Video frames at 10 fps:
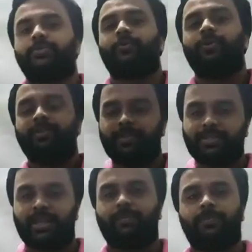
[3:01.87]
So in
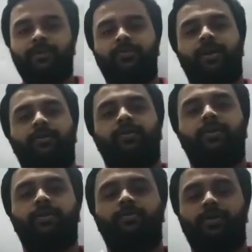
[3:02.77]
this chapter we are
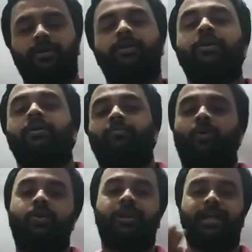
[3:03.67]
going to learn
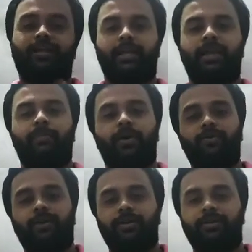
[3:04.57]
more detail
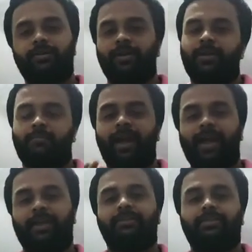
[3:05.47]
about
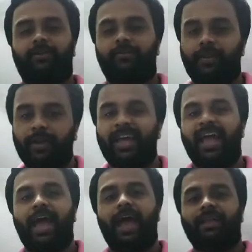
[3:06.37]
magnetic field
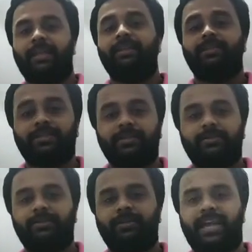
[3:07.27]
and its
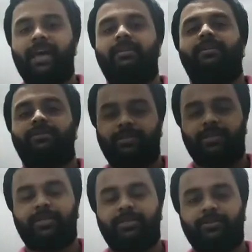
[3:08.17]

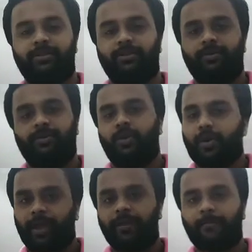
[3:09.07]
characteristics.
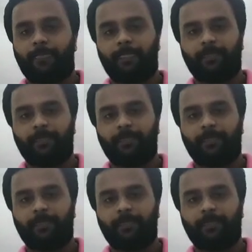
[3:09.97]
Okay.